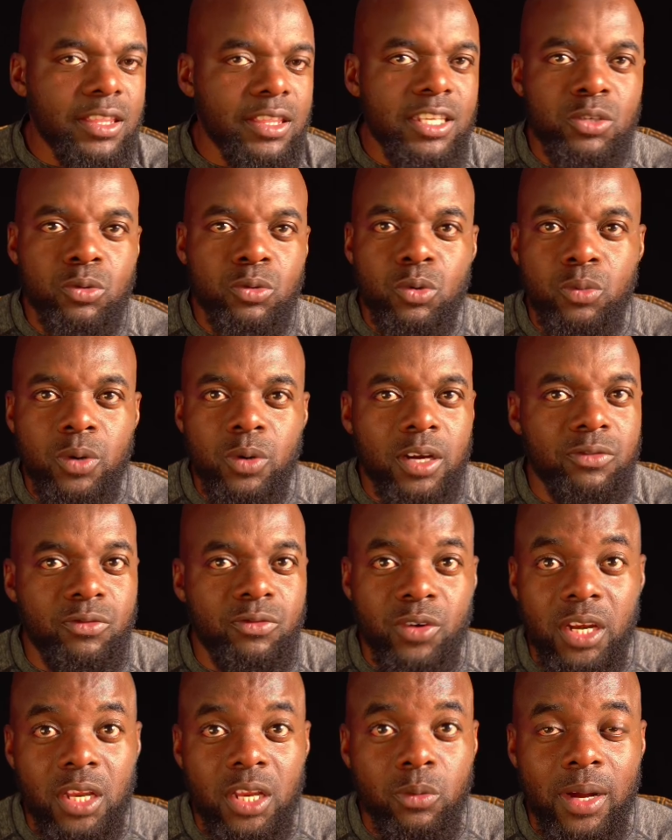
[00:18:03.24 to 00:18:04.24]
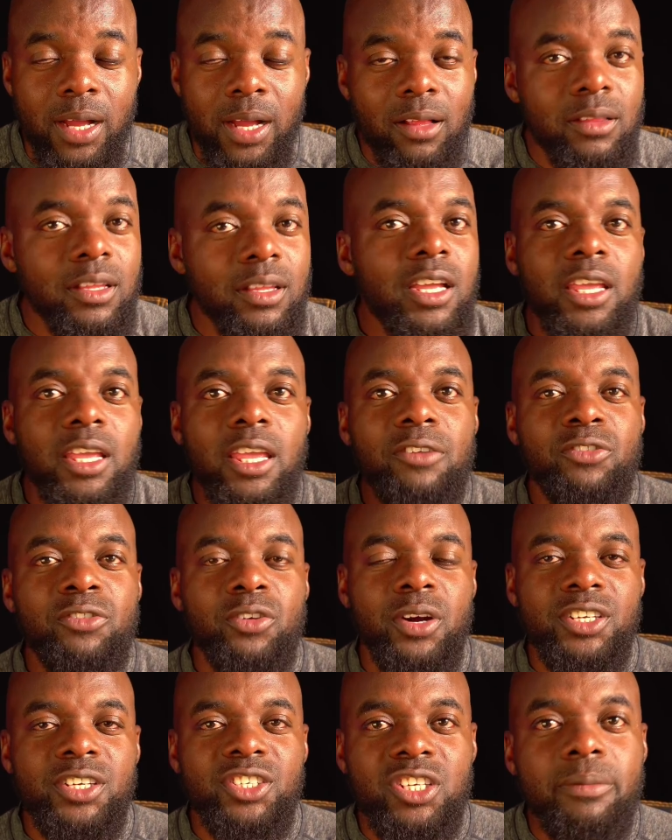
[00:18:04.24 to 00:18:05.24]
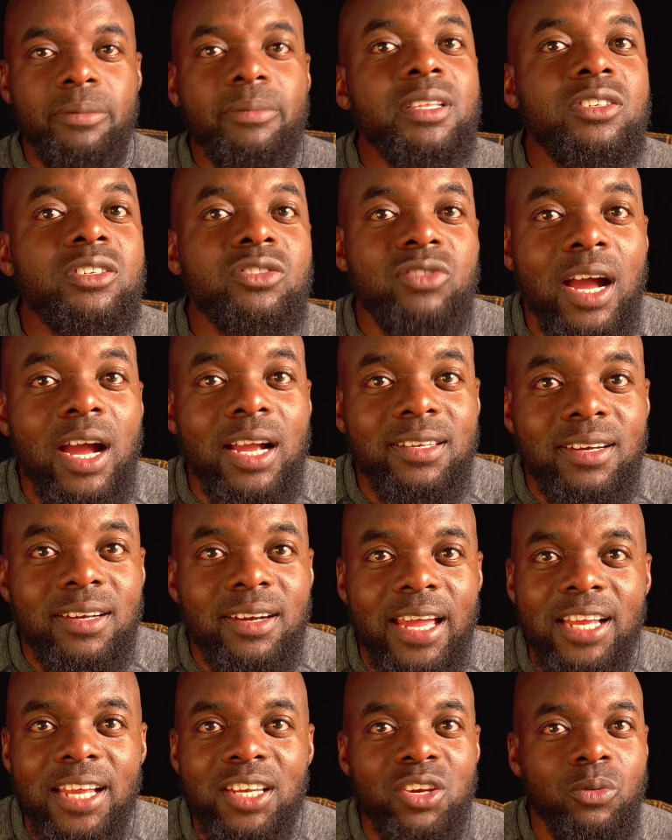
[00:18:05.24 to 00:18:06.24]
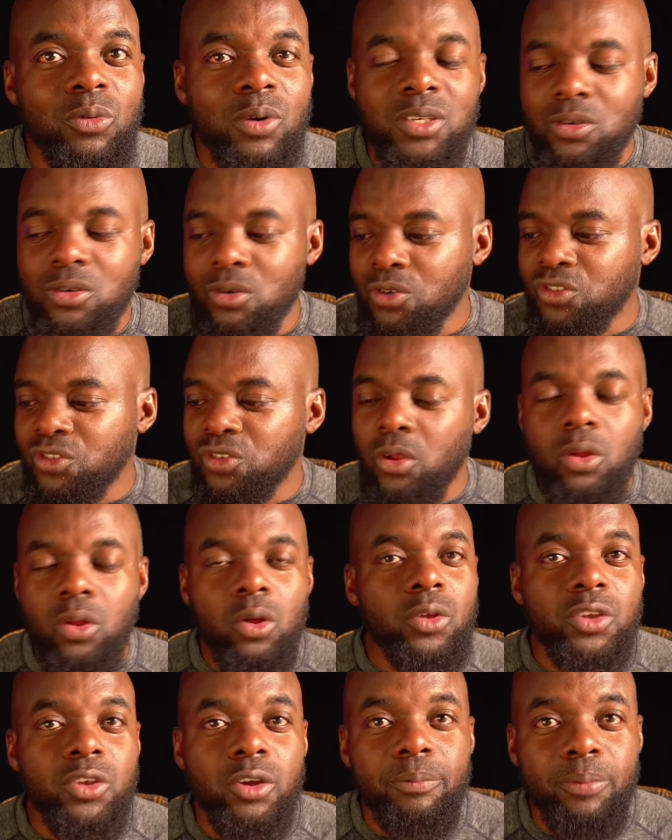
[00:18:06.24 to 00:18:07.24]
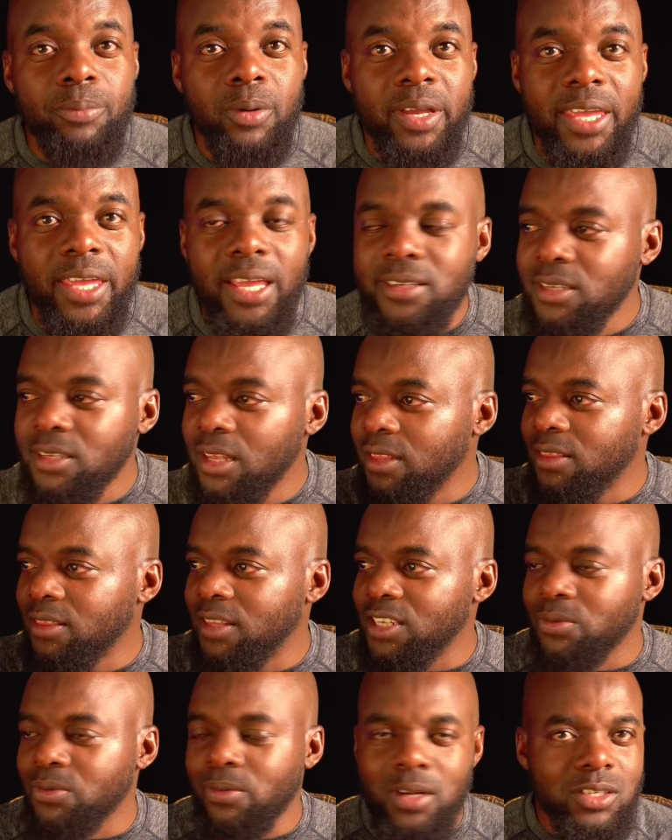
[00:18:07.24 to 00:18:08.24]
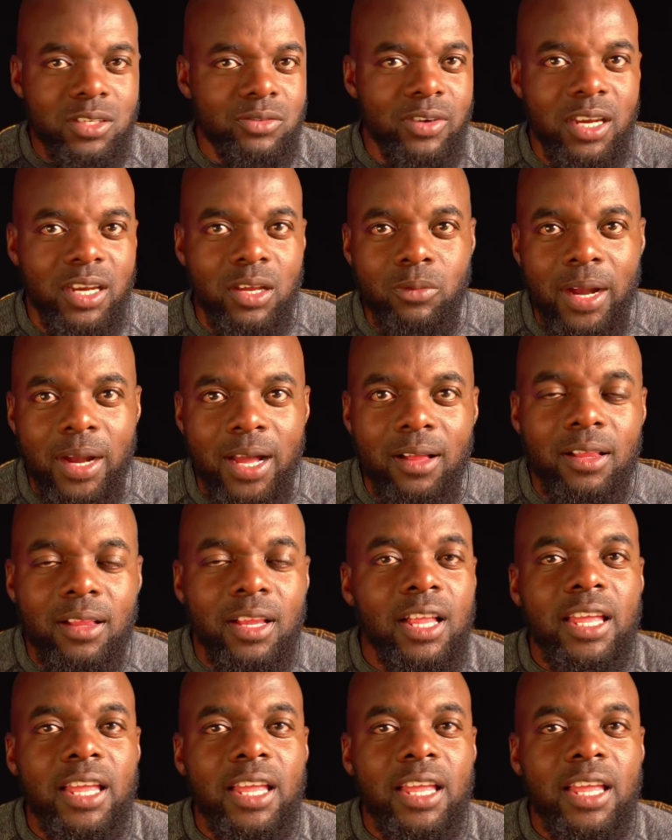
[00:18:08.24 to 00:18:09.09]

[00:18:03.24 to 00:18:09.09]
this would work really well. If you're a gym instructor and you want to control all your bookings, this works really well.